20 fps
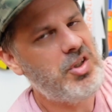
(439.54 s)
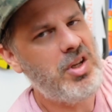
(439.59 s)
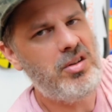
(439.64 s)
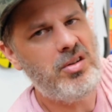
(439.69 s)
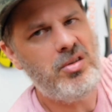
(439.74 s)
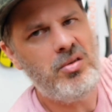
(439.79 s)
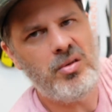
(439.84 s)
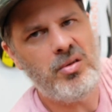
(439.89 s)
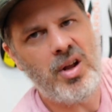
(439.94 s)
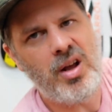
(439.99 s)
Stay
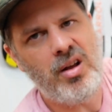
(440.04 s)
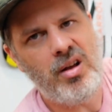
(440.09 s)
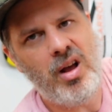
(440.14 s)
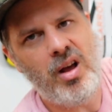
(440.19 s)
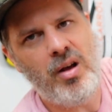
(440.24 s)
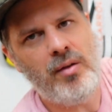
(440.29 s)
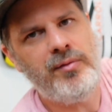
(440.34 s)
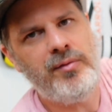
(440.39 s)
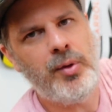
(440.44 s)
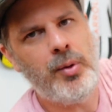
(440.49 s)
tuned, I'll,
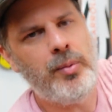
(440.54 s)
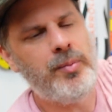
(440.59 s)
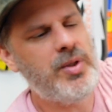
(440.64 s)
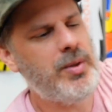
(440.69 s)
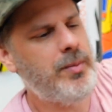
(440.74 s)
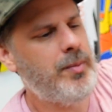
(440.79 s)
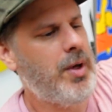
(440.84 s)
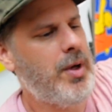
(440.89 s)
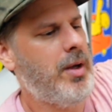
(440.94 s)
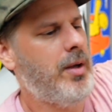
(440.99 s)
I'll film
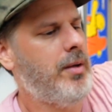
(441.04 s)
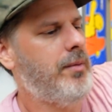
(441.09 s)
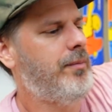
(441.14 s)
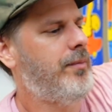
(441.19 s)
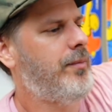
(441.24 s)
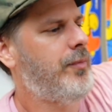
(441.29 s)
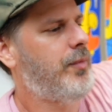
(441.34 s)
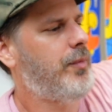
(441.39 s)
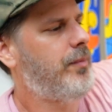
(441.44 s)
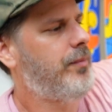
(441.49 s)
some uh,
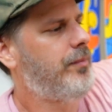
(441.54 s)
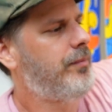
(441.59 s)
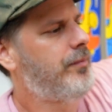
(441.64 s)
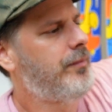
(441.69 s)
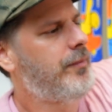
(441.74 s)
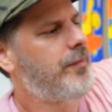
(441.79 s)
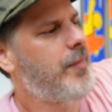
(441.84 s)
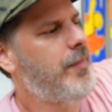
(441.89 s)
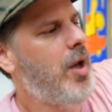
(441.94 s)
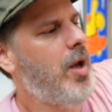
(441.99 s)

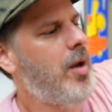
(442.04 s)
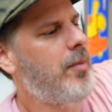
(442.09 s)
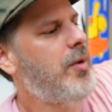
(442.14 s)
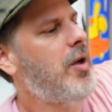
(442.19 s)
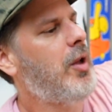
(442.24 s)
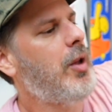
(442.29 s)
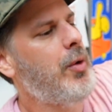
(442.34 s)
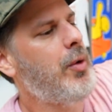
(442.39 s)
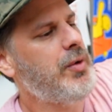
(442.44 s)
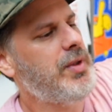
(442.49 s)
up
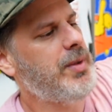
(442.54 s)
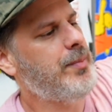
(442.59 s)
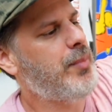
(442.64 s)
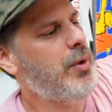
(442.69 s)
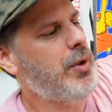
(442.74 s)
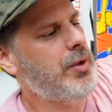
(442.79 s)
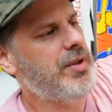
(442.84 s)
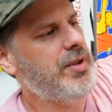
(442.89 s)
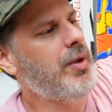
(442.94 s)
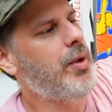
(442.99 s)
close and
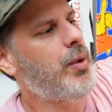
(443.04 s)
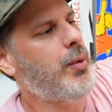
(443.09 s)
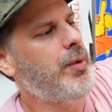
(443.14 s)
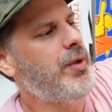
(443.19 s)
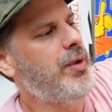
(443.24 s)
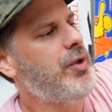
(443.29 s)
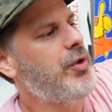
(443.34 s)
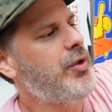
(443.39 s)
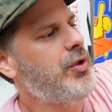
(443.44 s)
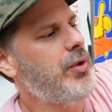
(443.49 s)
personal
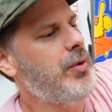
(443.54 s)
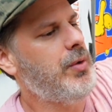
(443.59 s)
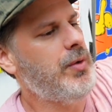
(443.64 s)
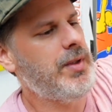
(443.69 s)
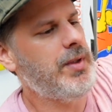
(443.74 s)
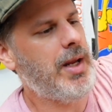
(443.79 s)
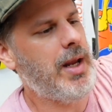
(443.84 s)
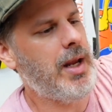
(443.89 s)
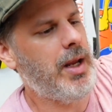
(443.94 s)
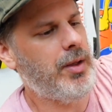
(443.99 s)
with the
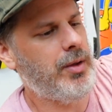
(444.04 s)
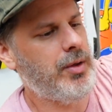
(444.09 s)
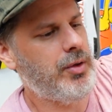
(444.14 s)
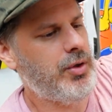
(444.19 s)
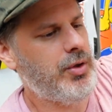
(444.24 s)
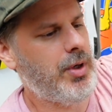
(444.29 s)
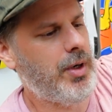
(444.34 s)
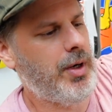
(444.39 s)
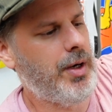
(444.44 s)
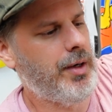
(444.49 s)
shoes and the
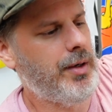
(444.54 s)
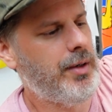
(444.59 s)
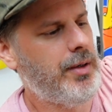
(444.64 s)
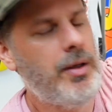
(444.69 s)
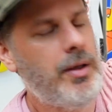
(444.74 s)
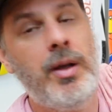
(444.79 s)
shirt.